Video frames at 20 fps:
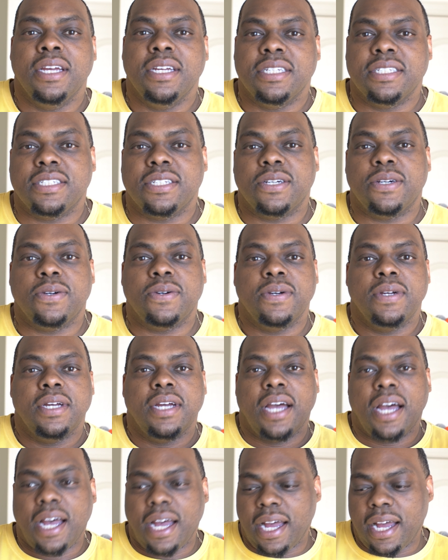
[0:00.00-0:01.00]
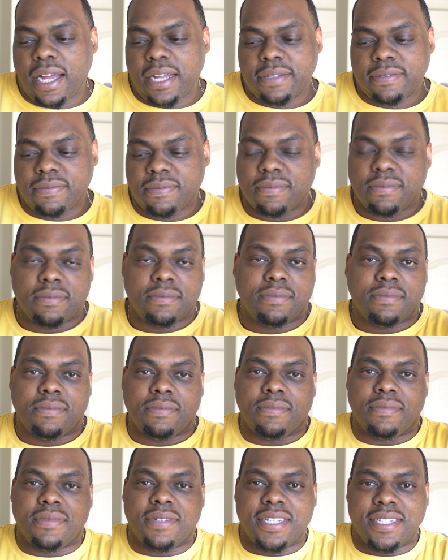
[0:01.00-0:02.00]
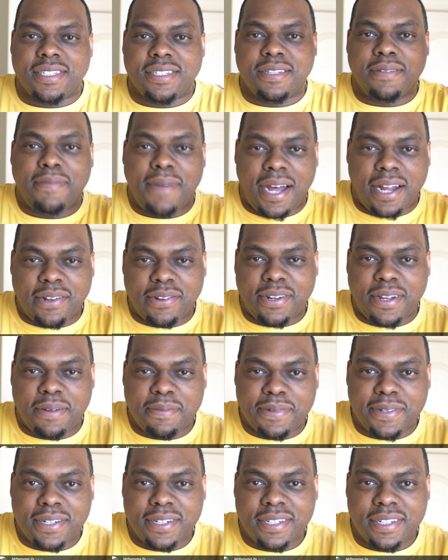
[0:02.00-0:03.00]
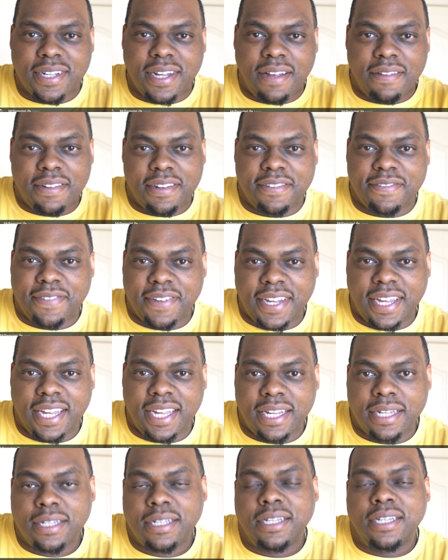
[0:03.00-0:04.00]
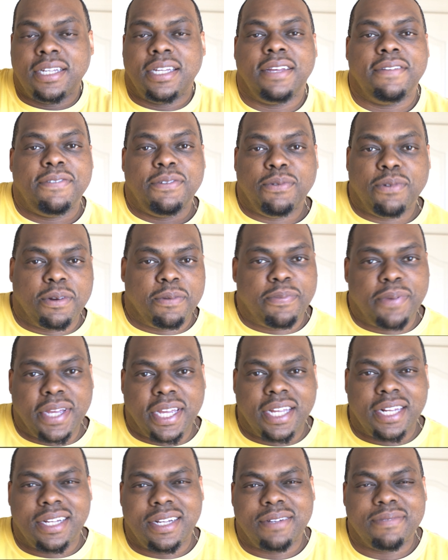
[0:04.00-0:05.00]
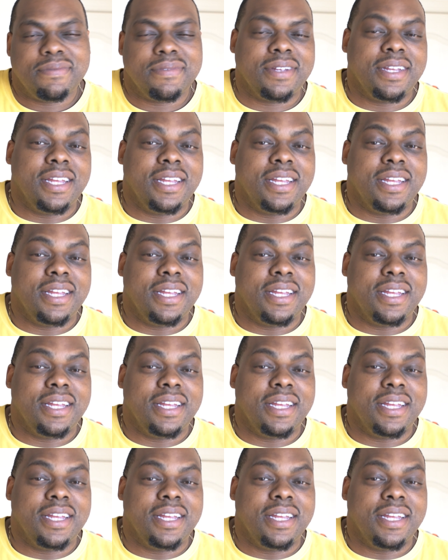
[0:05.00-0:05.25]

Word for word: So uh, this is the model number of this fan. If you wanna pick it up,